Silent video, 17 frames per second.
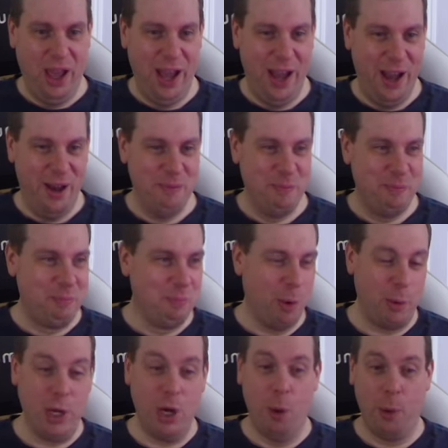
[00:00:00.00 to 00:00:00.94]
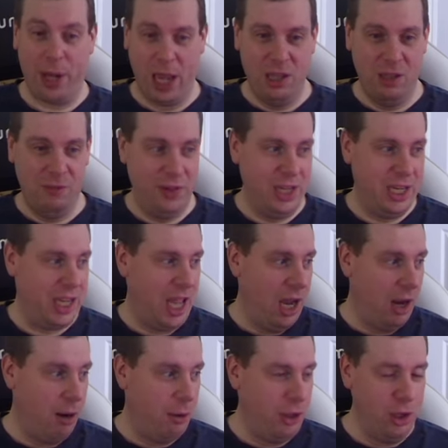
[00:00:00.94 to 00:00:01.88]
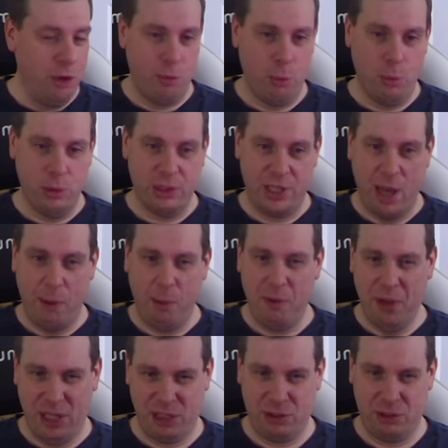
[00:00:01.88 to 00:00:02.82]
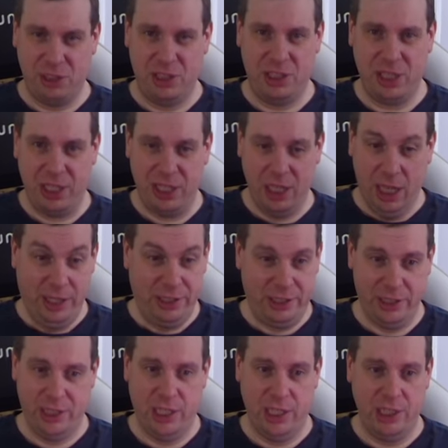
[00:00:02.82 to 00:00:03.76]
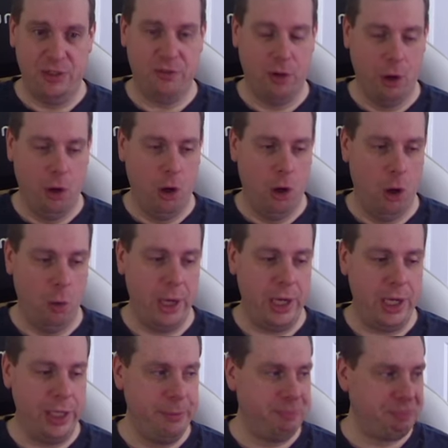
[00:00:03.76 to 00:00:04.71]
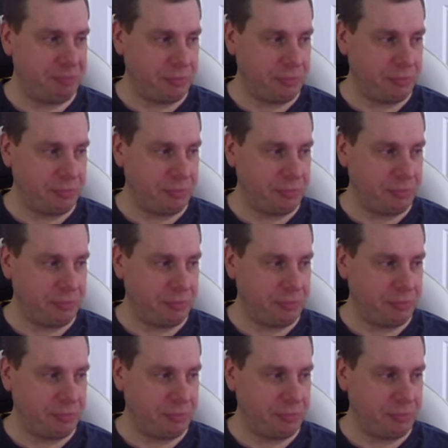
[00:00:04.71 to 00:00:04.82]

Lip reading: But we know we're getting the Vindicator, and the other ones there we've actually seen like designs for already.